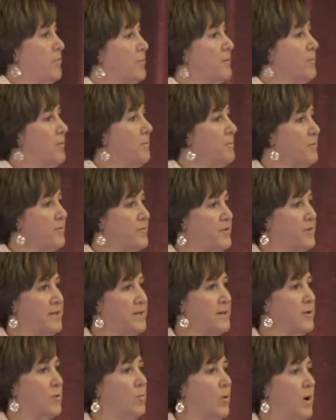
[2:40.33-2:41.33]
we will move the
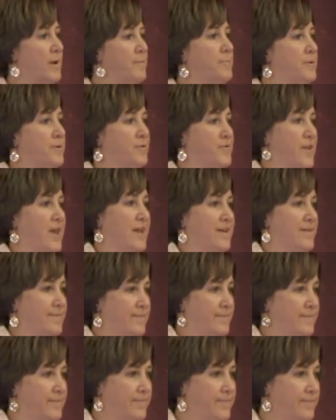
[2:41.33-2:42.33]
needle 1%.
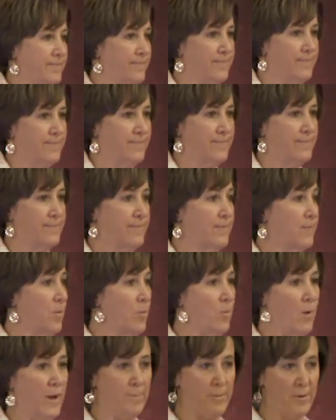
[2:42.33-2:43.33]

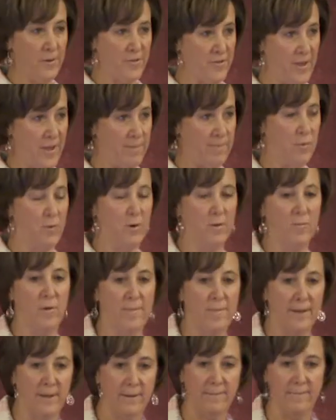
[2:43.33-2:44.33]
1% more
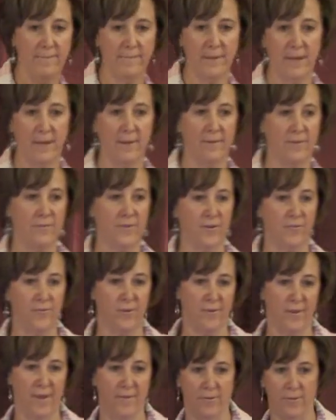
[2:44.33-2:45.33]
women in
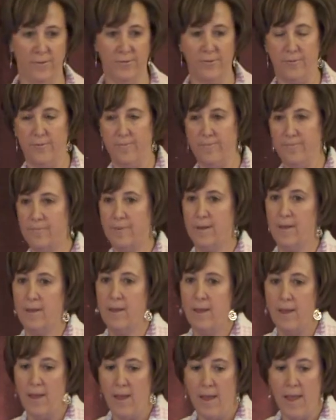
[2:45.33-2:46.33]
different levels.
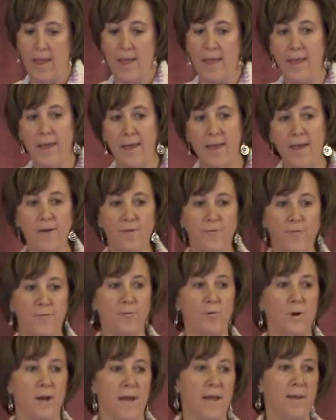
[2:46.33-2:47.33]
If
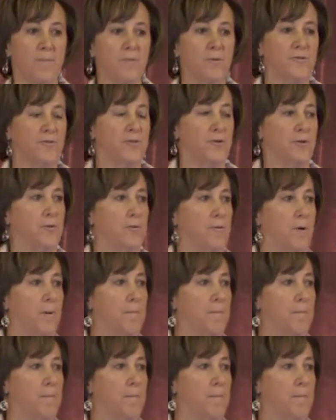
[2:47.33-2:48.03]
we're able to